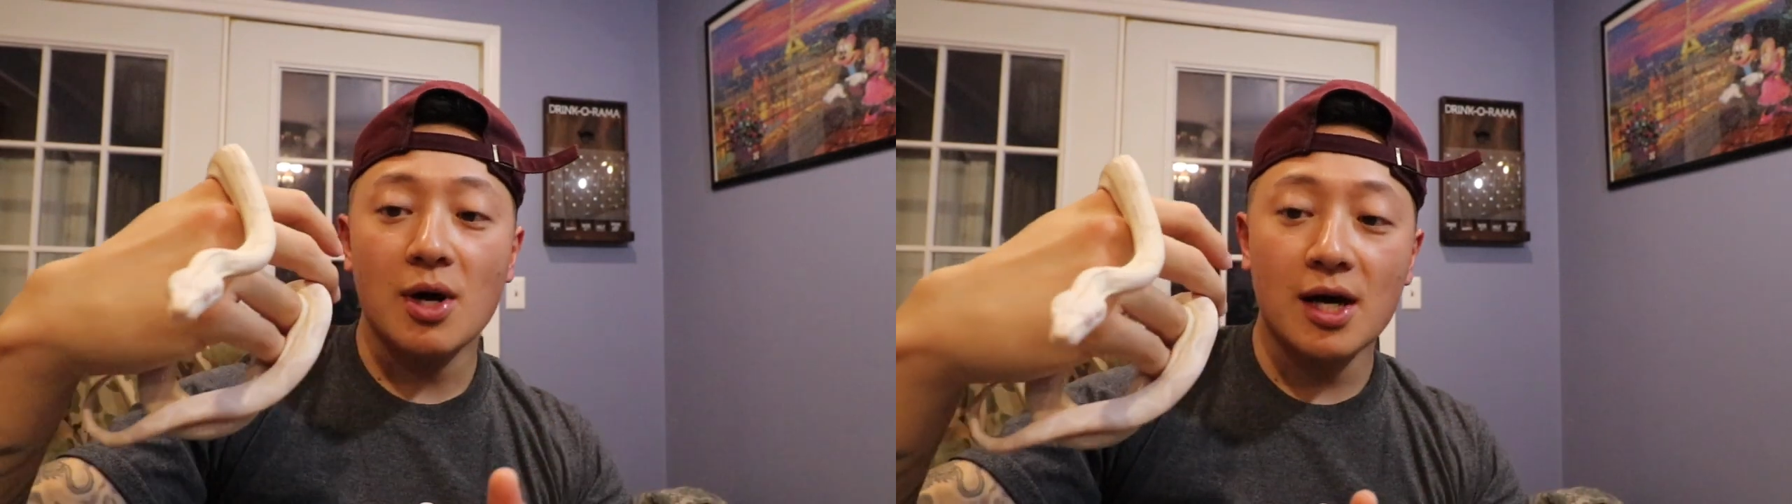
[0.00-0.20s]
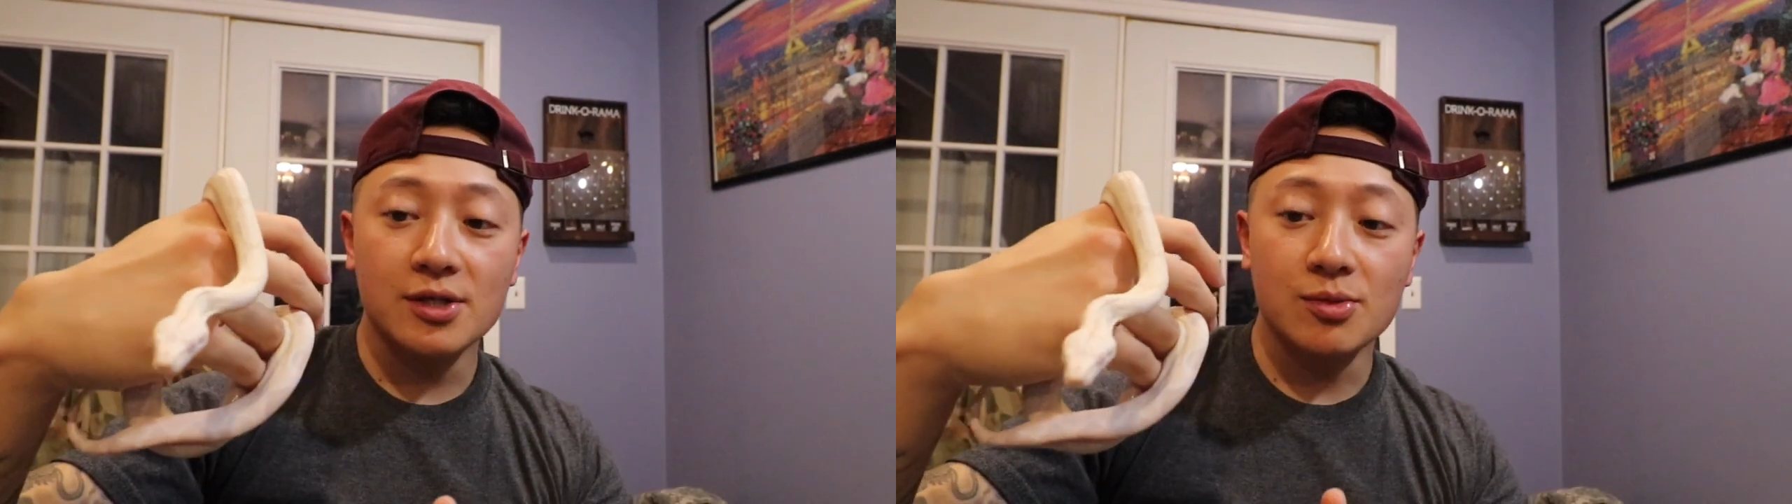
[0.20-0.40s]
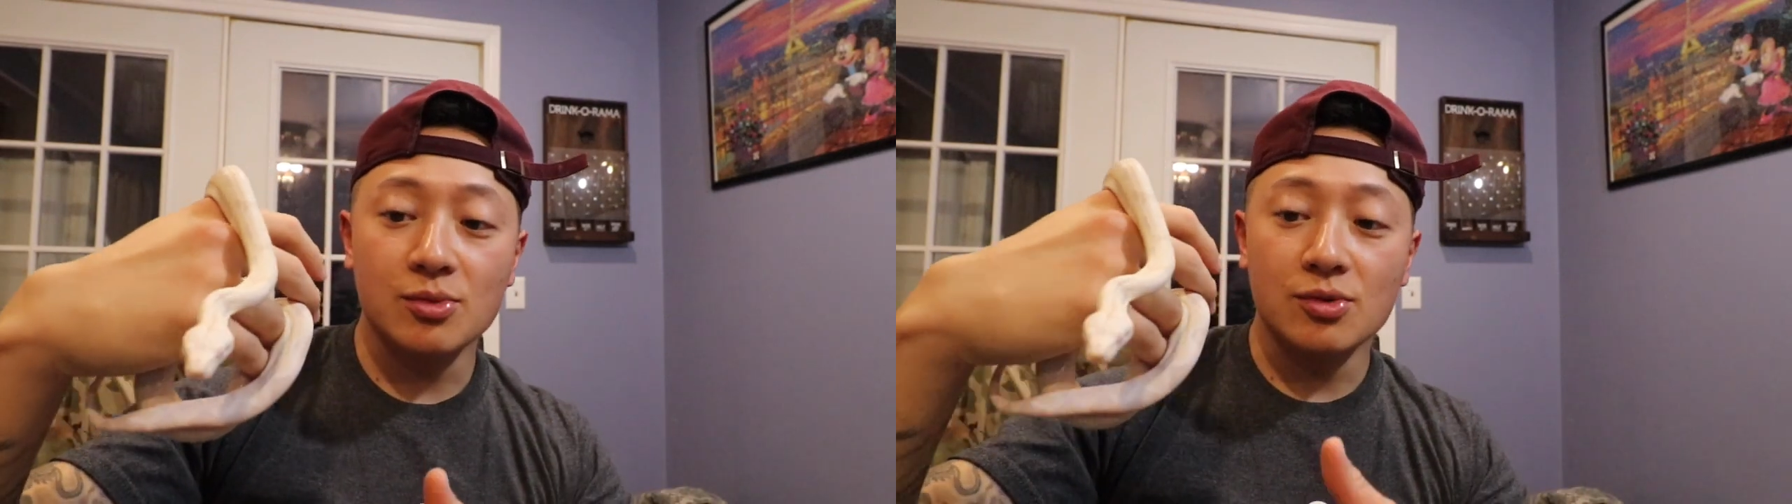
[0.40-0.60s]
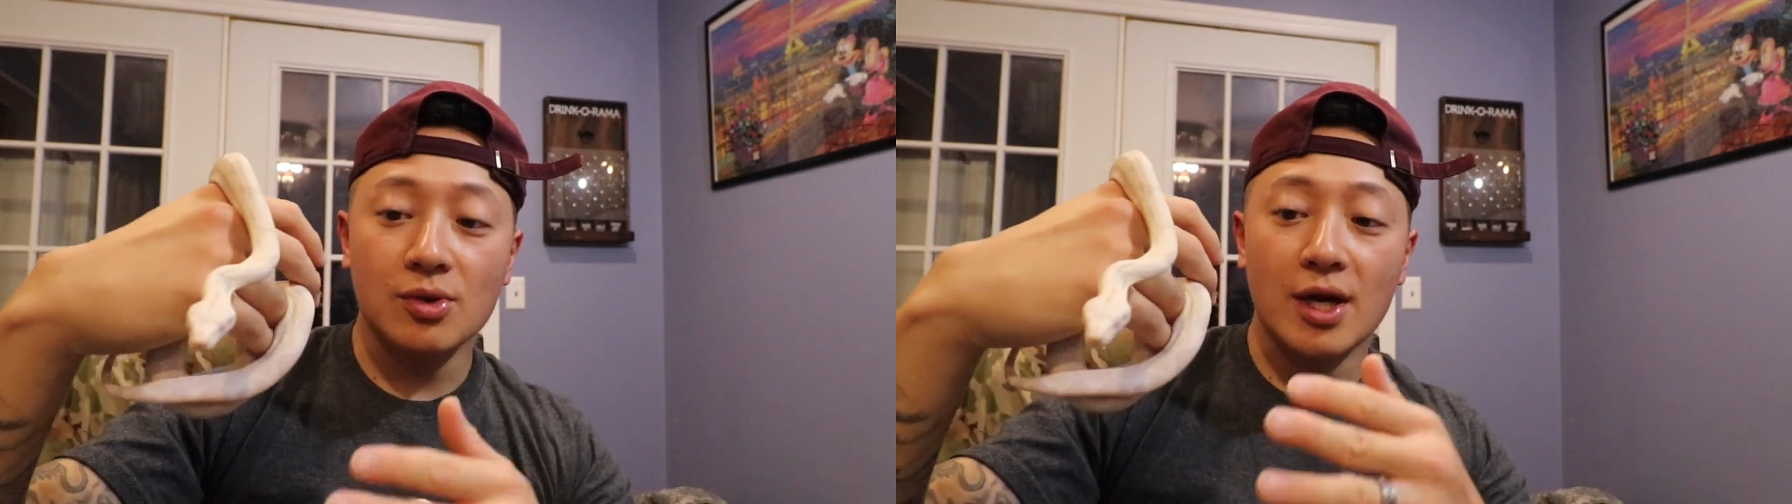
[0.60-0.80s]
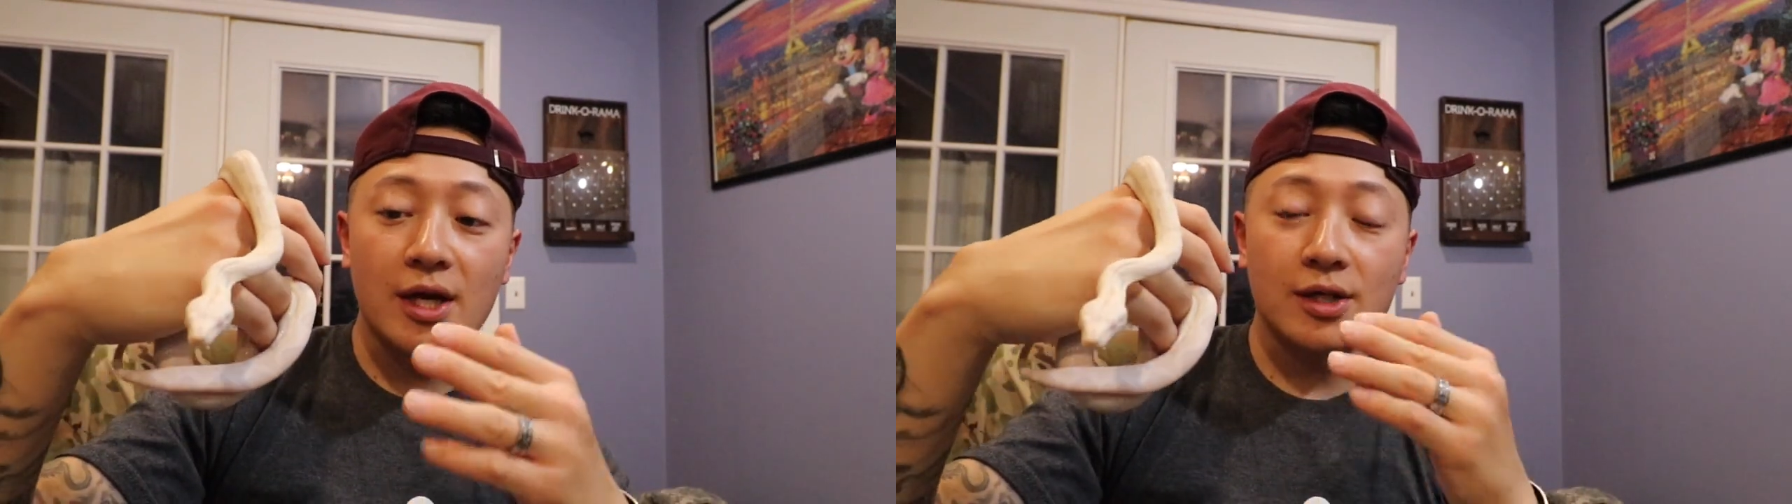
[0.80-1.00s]

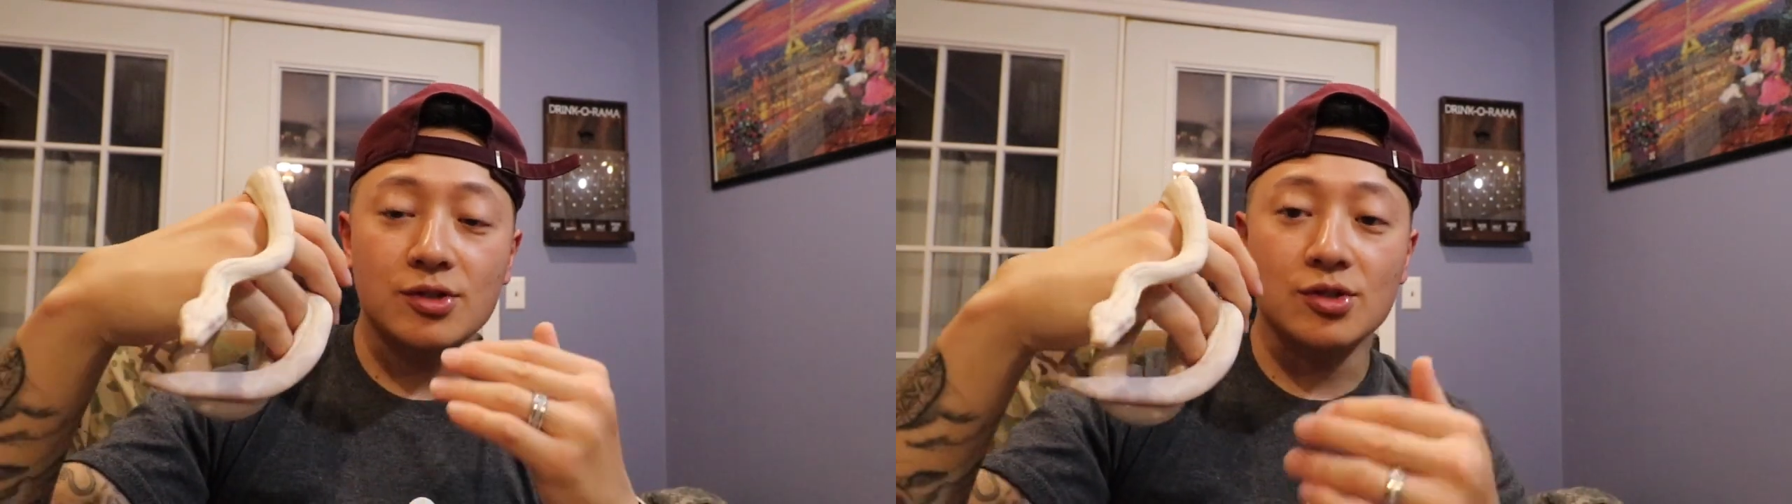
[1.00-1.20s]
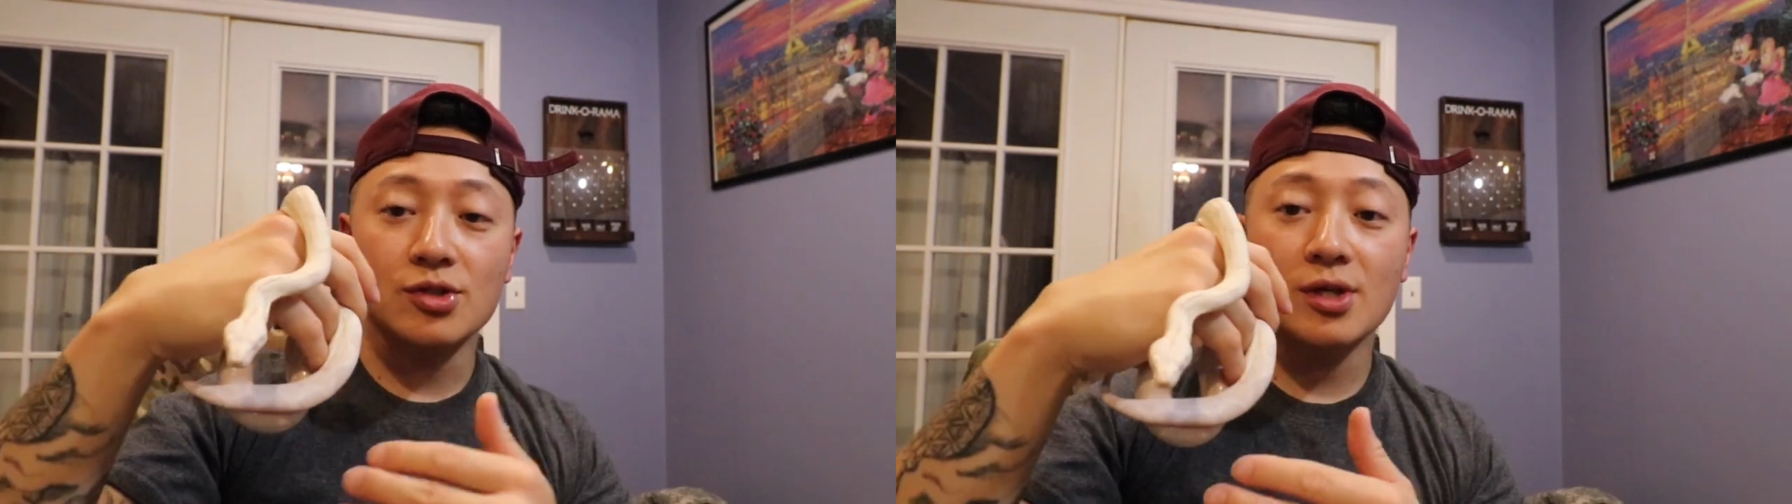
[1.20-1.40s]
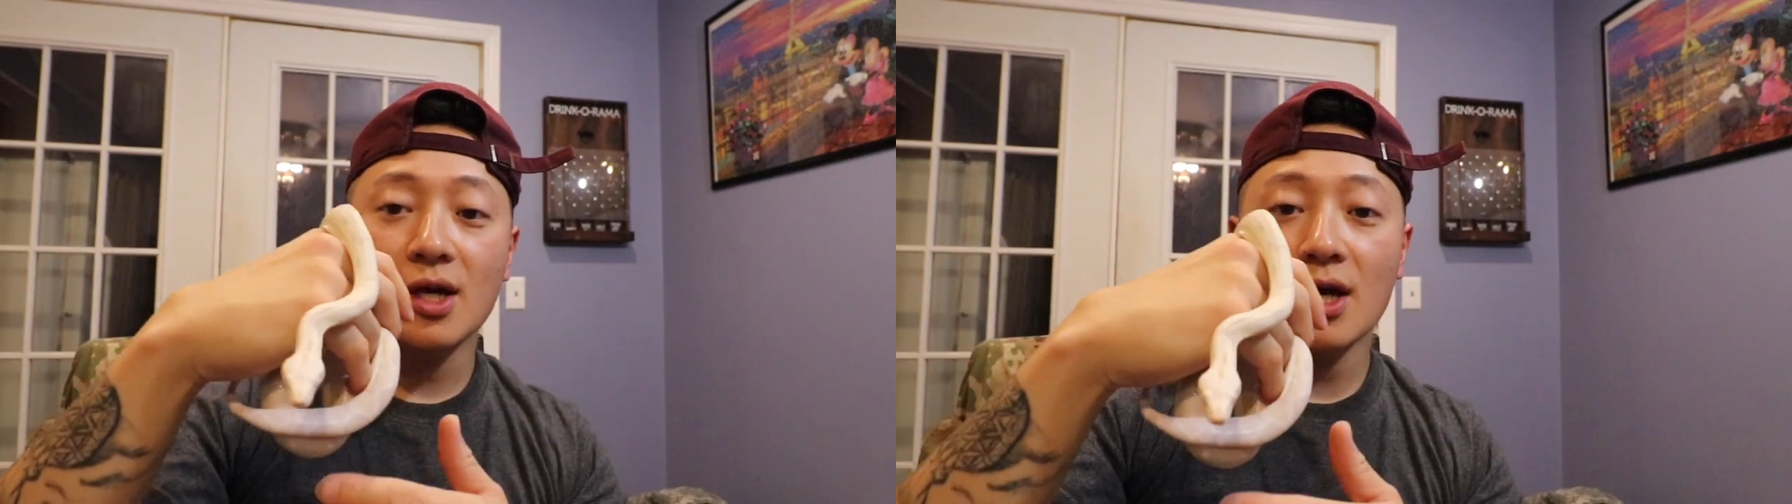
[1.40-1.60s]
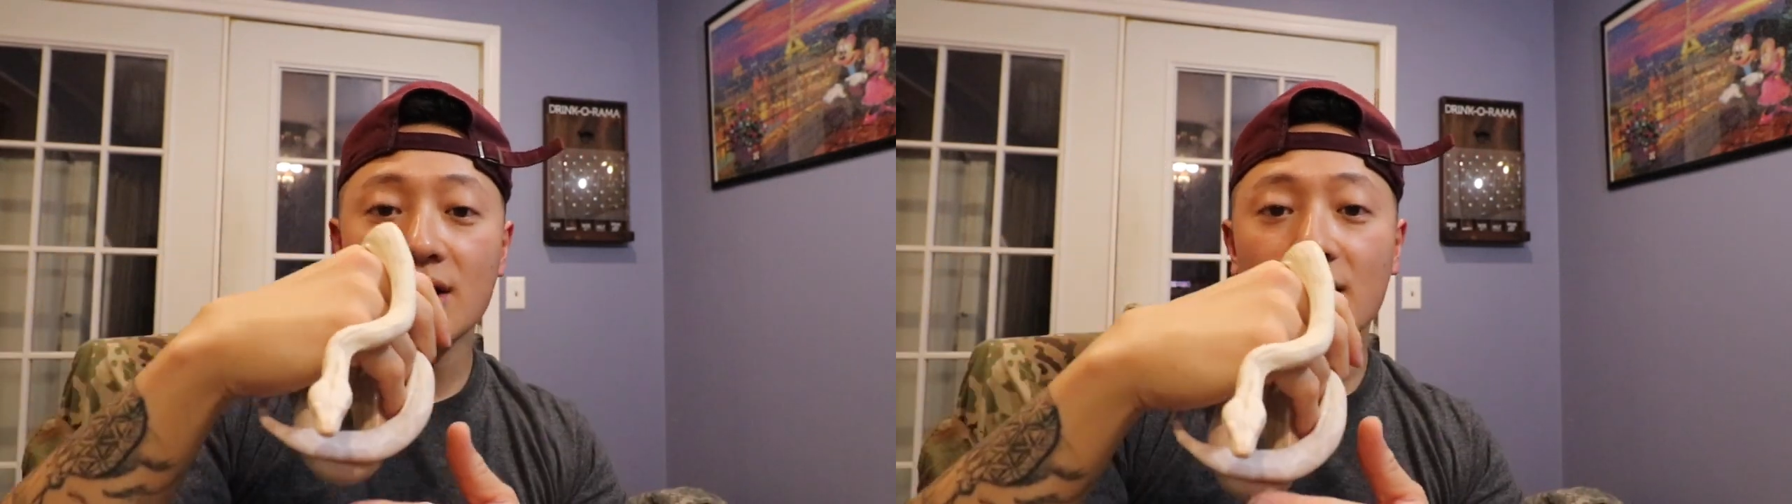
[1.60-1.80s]
possible and just kind